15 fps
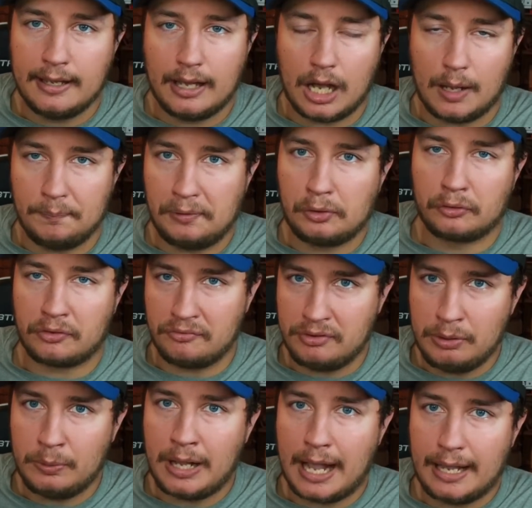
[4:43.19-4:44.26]
There's a
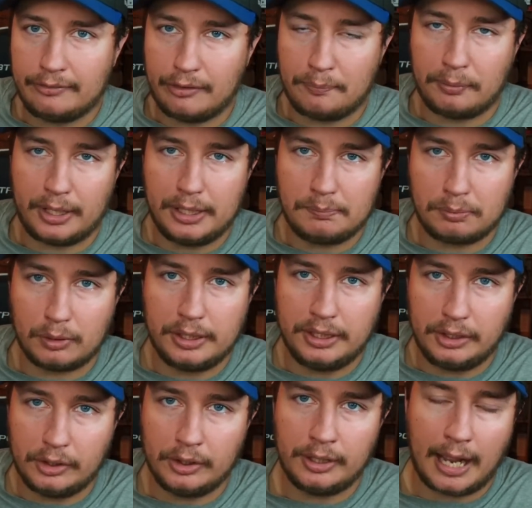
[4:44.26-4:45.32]
few guys that played pretty
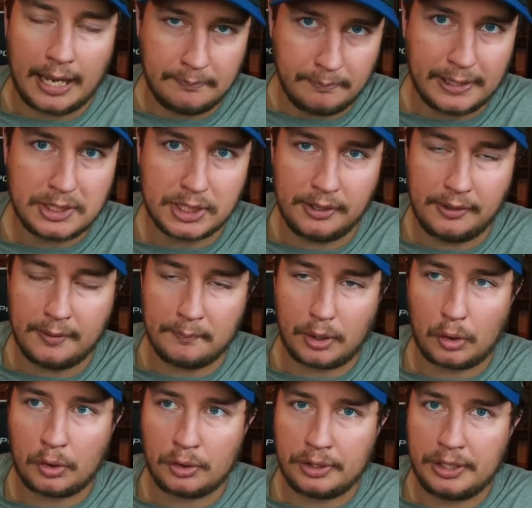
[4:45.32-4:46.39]
good. I mentioned them
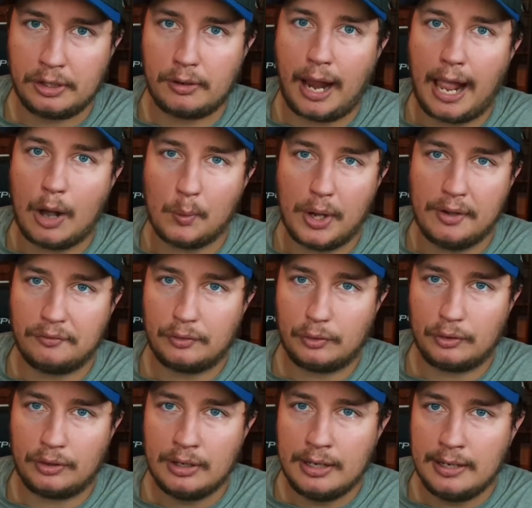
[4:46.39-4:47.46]
earlier.
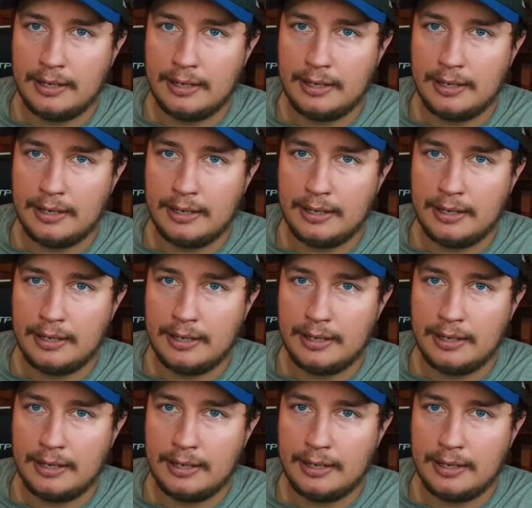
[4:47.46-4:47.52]
However,